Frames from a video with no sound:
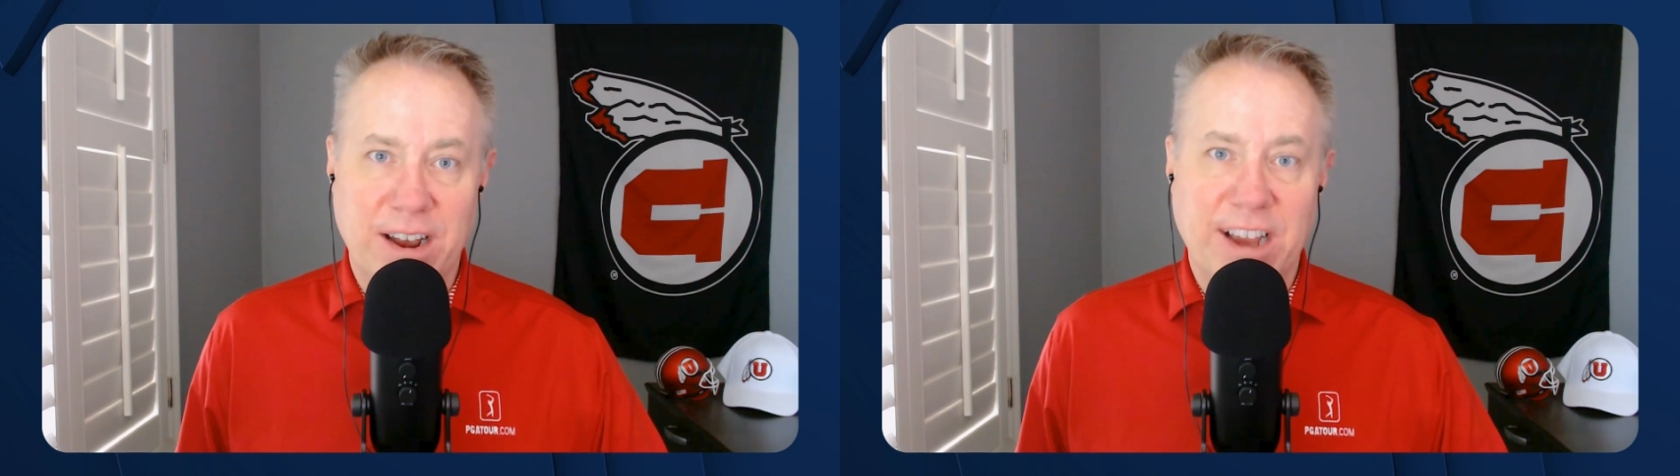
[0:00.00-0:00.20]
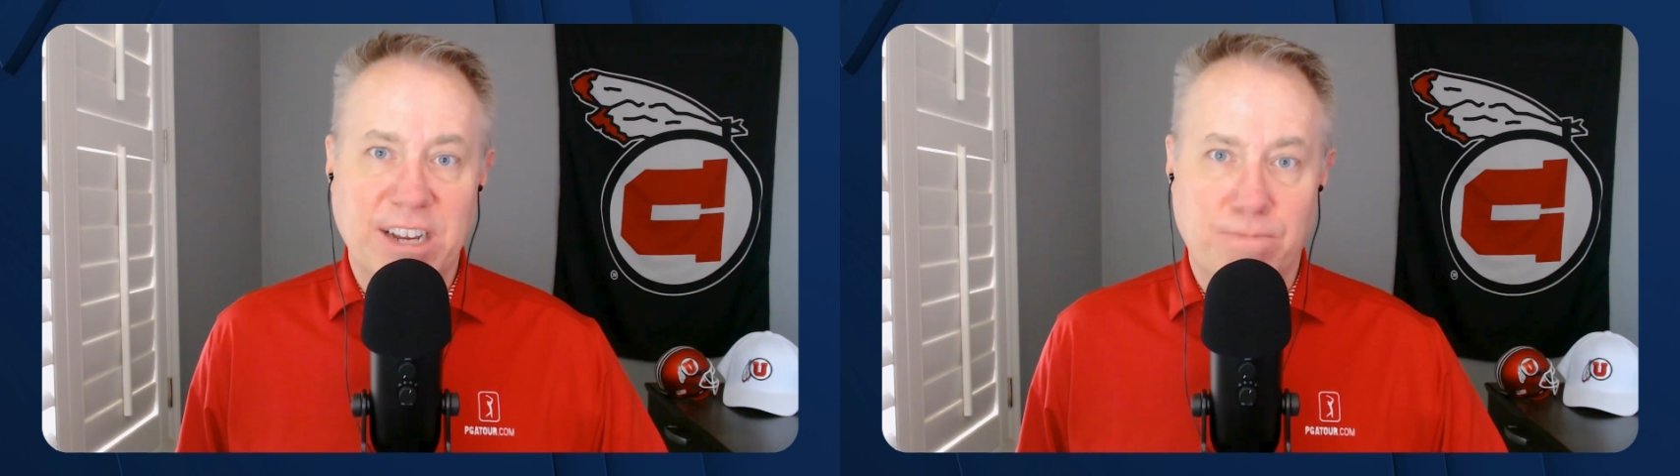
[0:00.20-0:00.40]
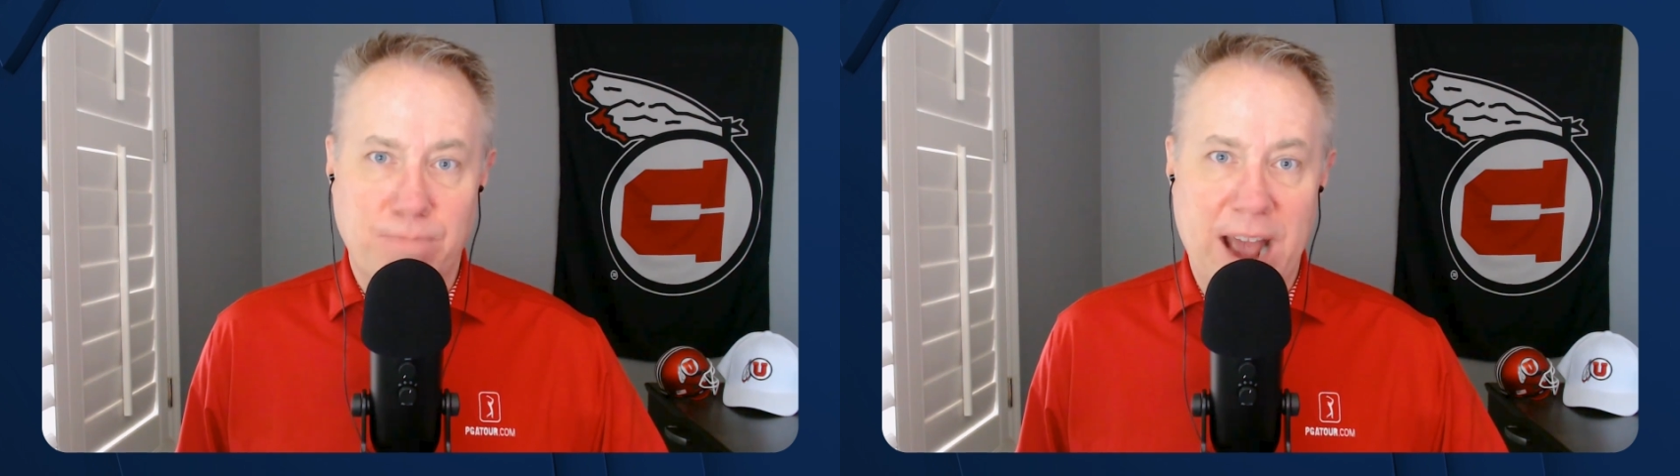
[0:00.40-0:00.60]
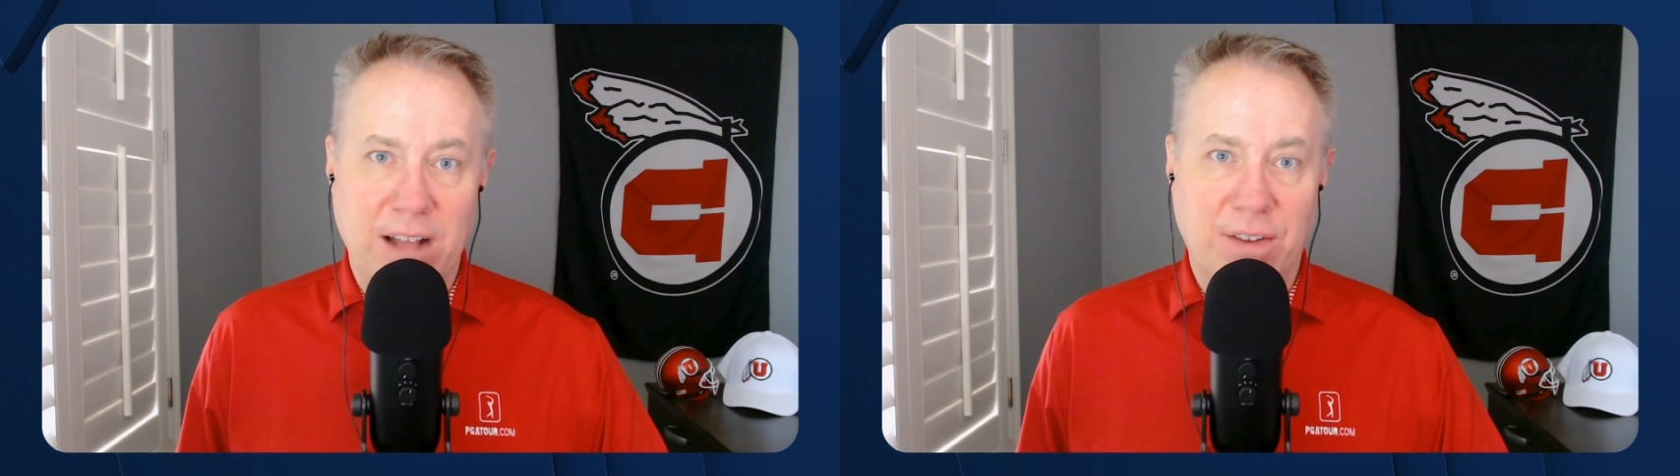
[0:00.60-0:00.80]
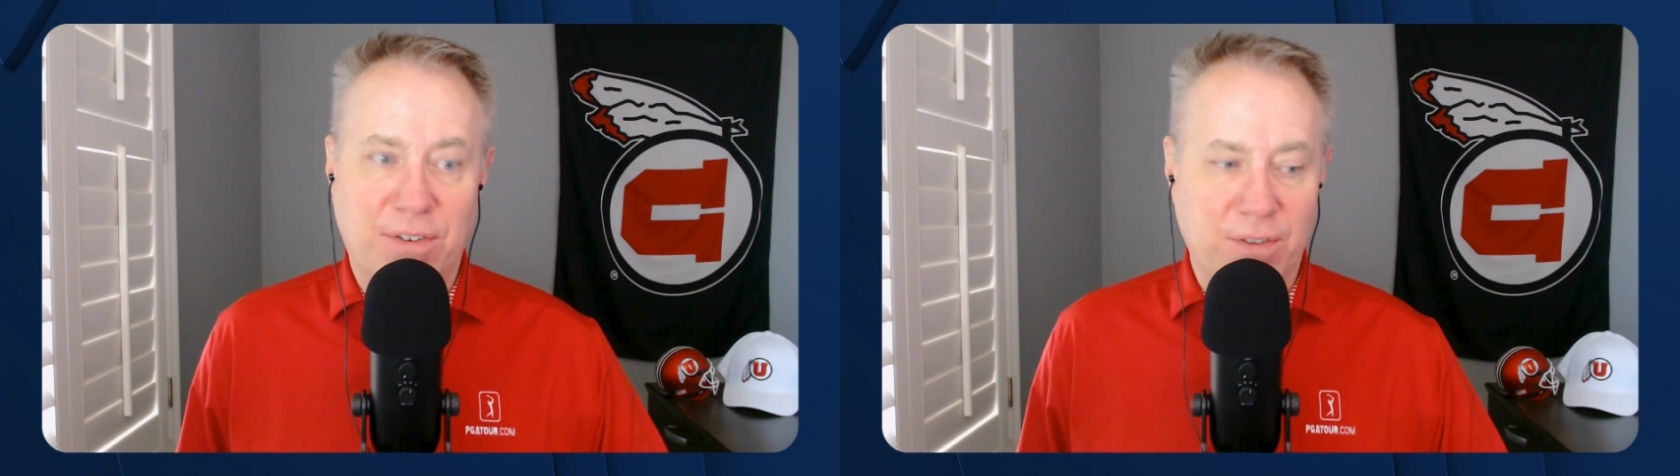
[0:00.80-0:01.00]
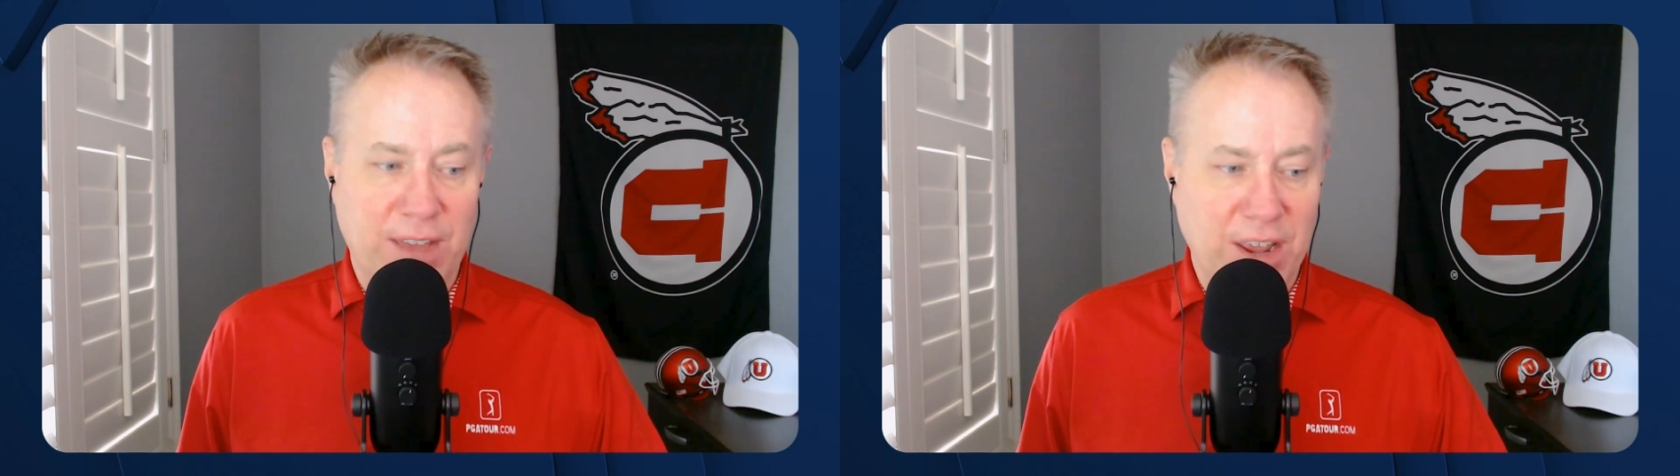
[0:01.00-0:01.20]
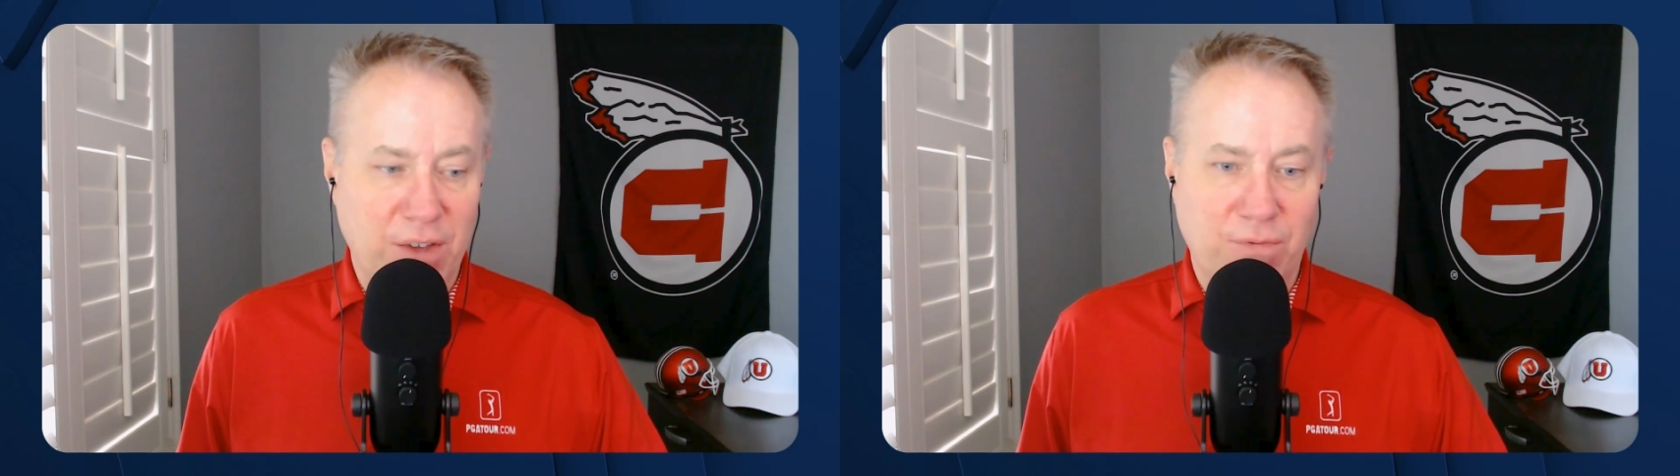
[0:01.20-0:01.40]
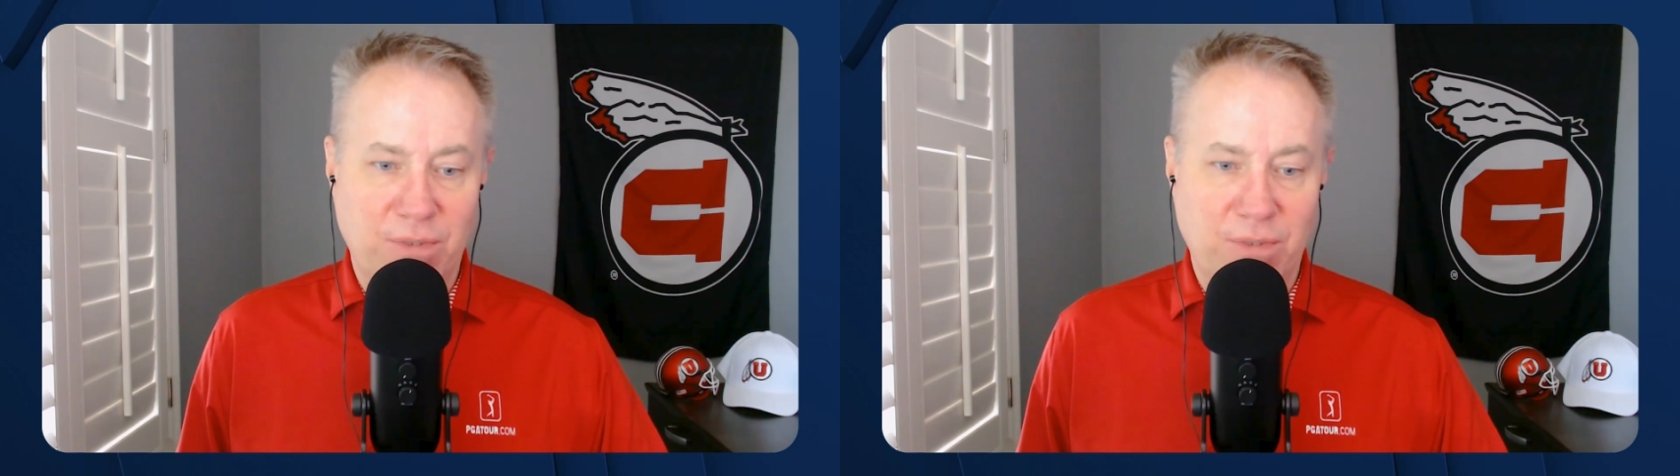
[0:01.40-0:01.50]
nice balance so that you